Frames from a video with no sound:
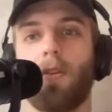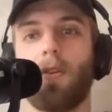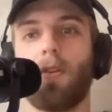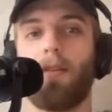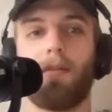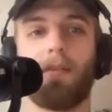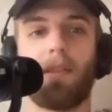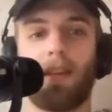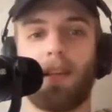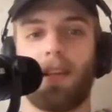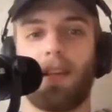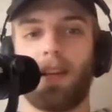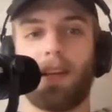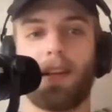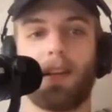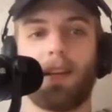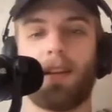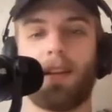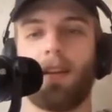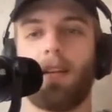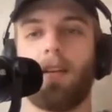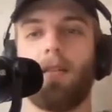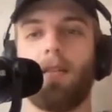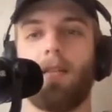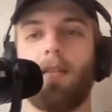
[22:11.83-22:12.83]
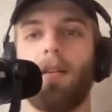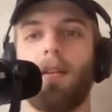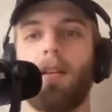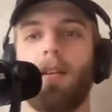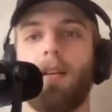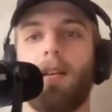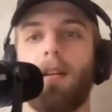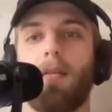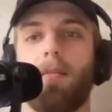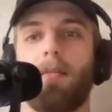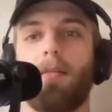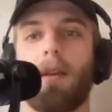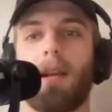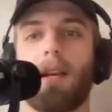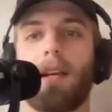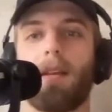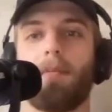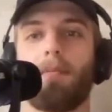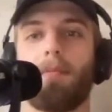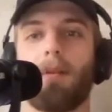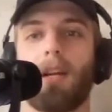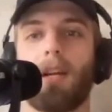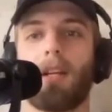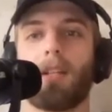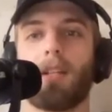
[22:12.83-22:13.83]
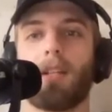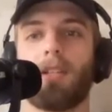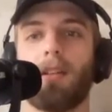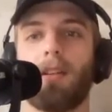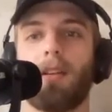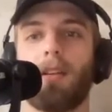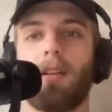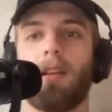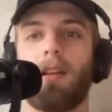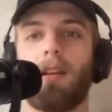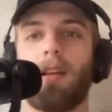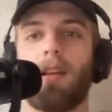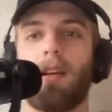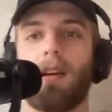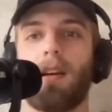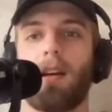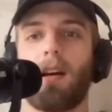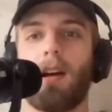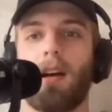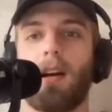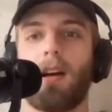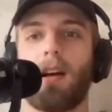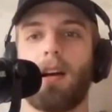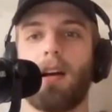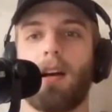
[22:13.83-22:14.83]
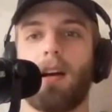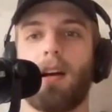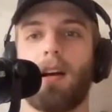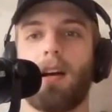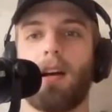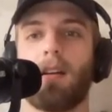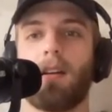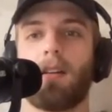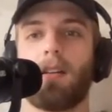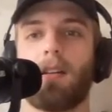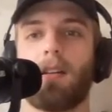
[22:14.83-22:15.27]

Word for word: Hopefully, he can yep. you know make an impression. Uh, yeah.